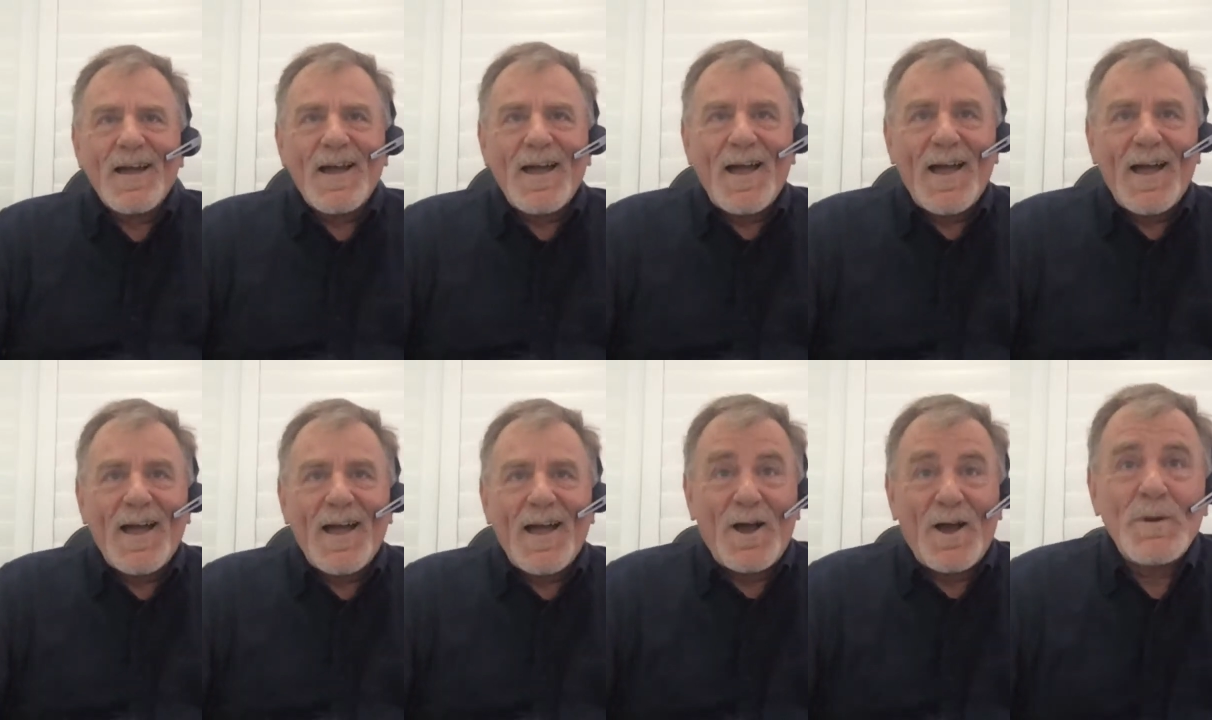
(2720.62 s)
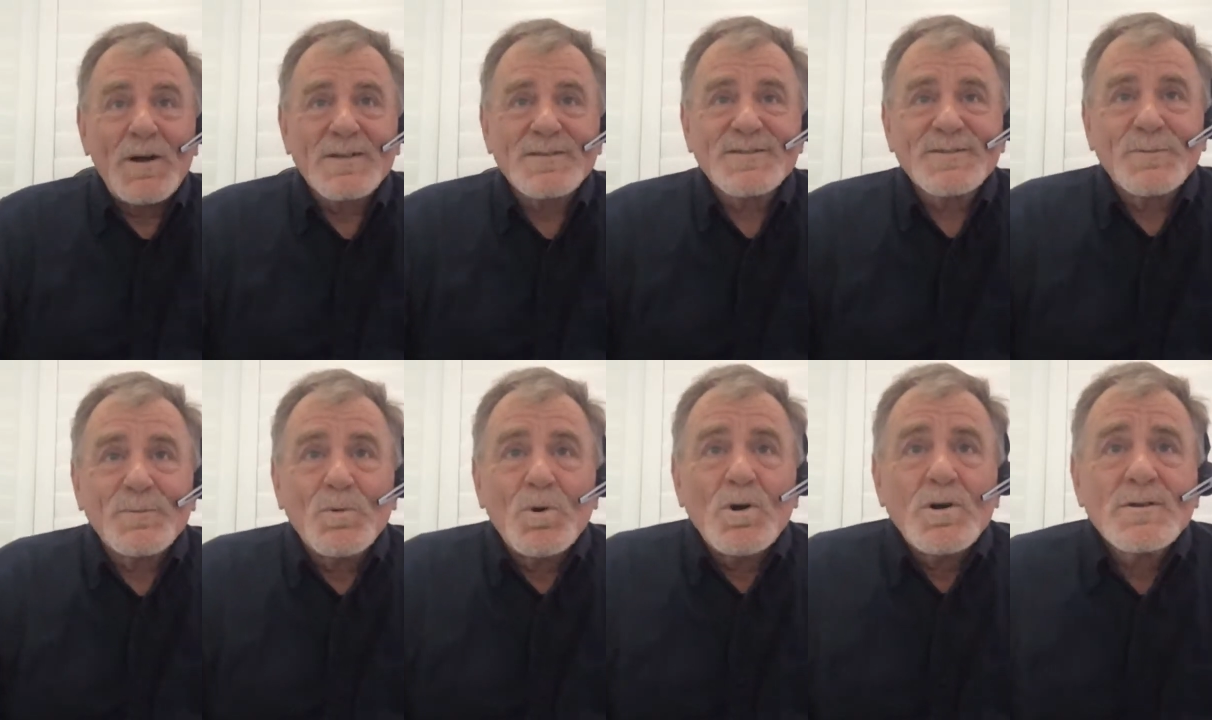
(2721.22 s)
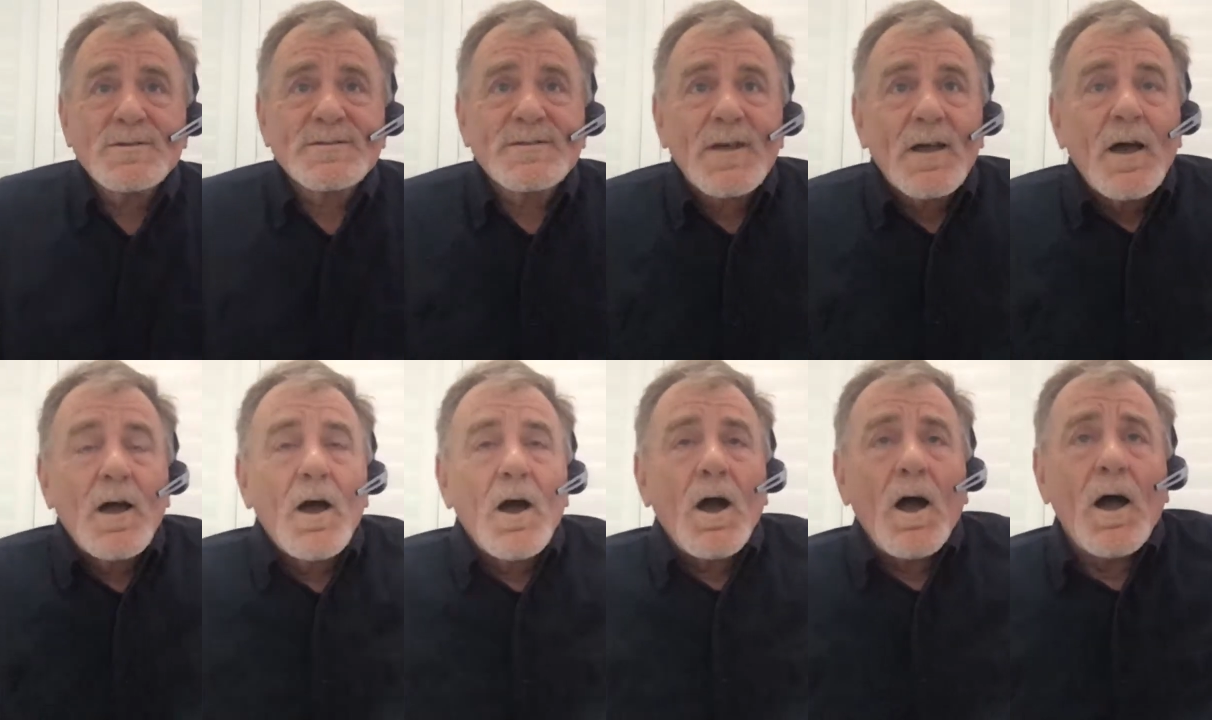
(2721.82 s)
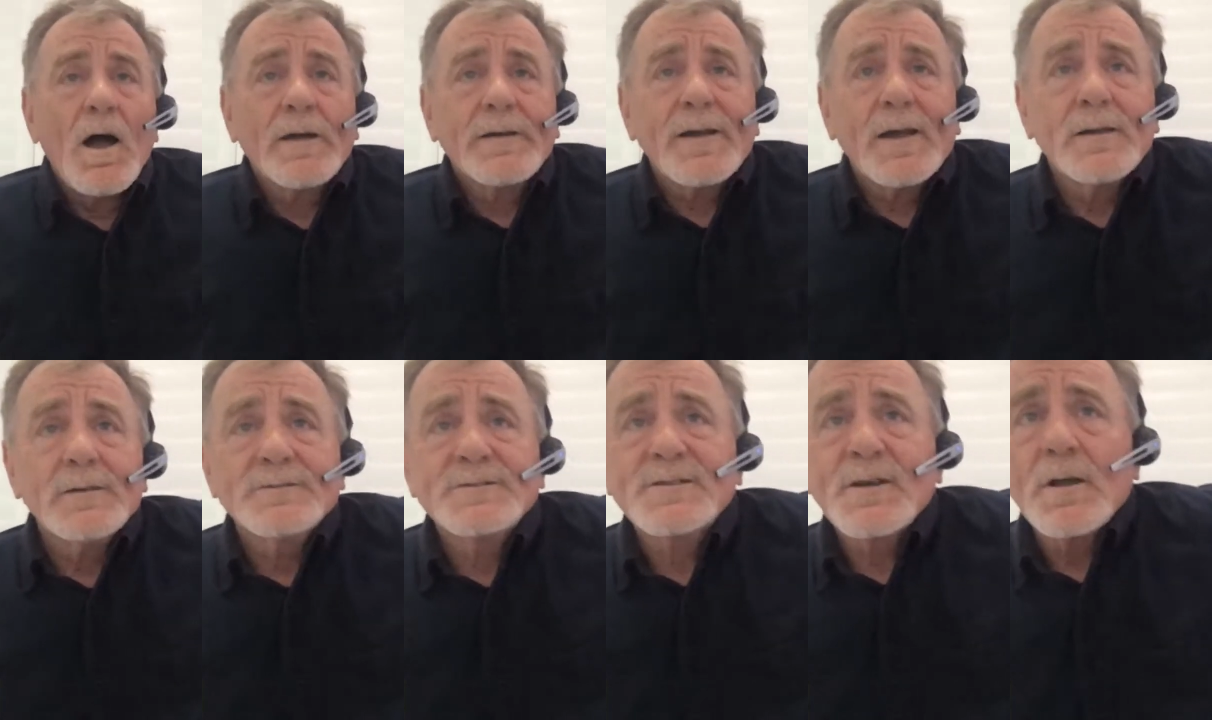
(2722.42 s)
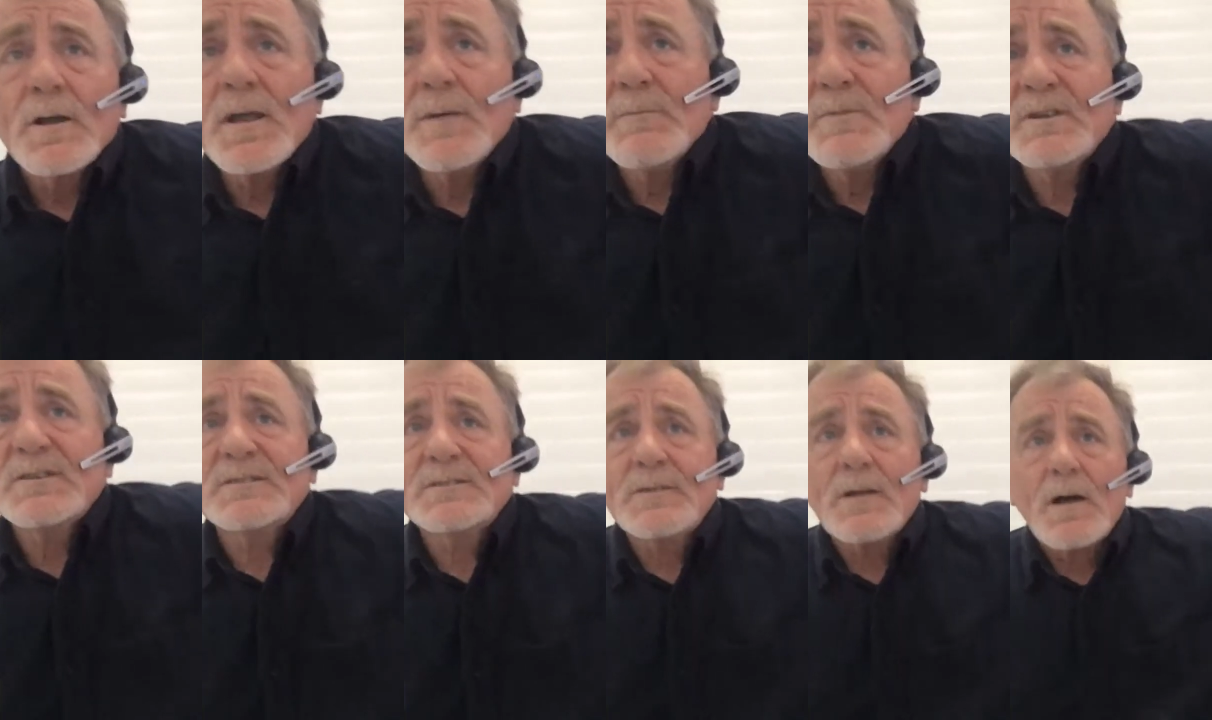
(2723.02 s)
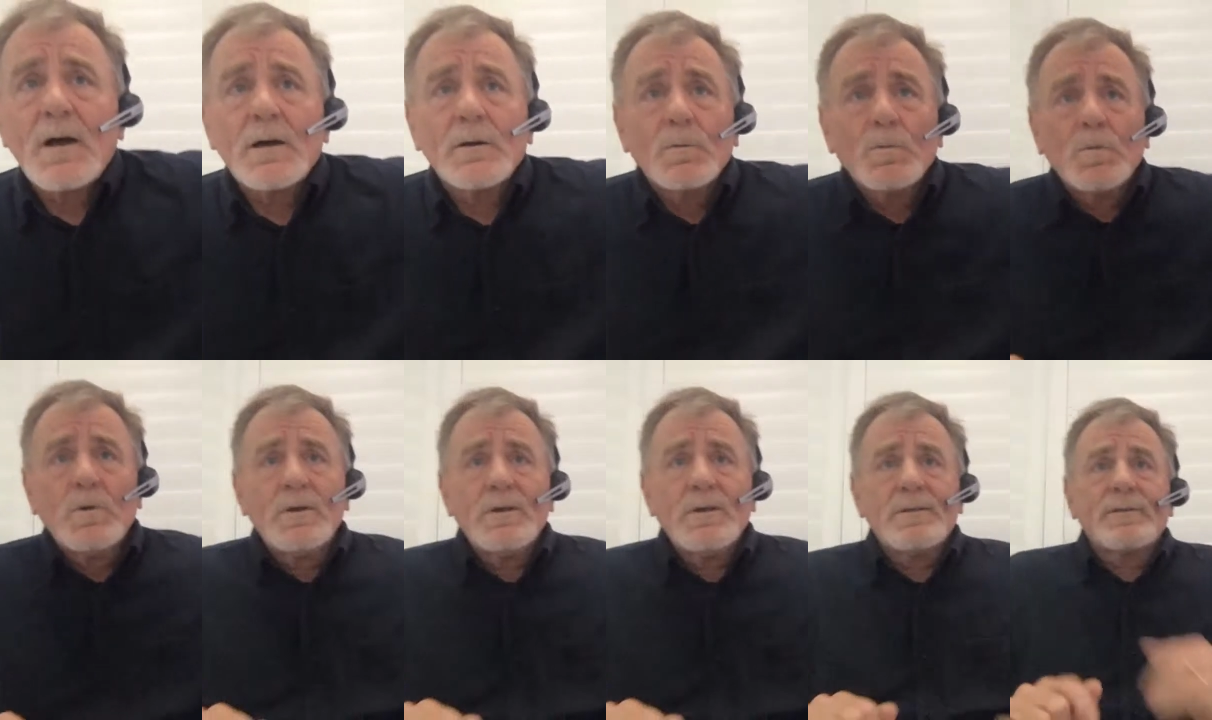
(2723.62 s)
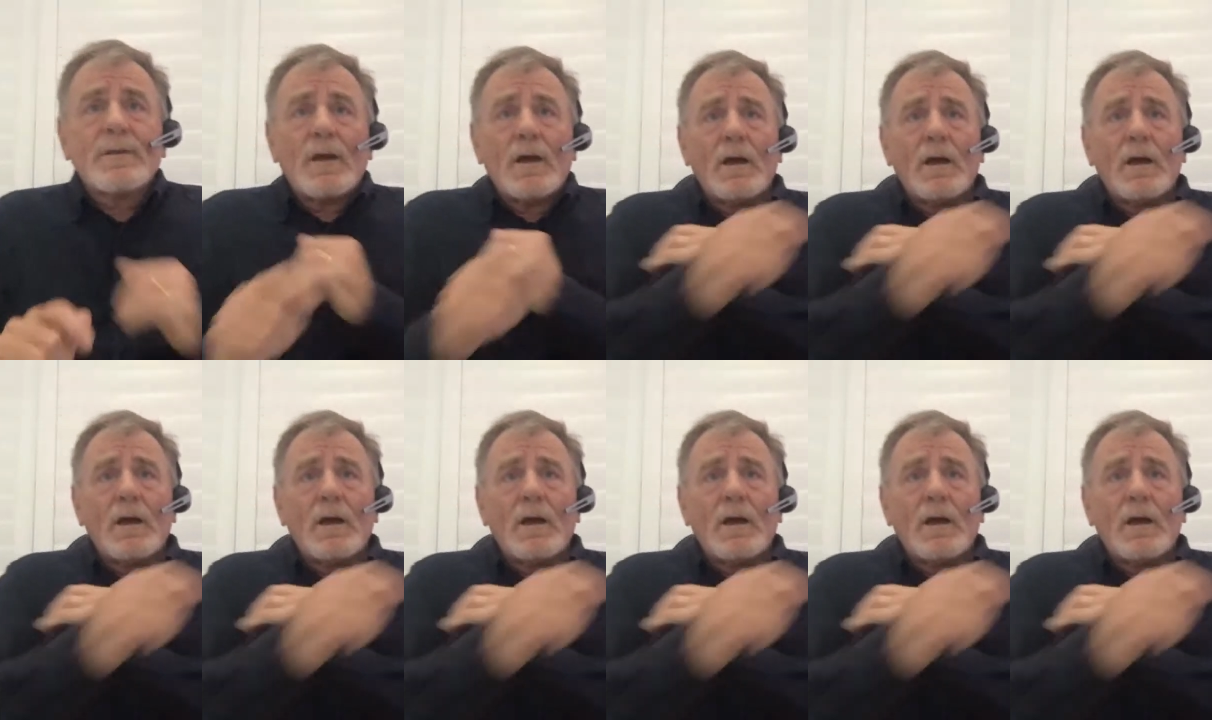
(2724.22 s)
How about some words? Okay, so let me start with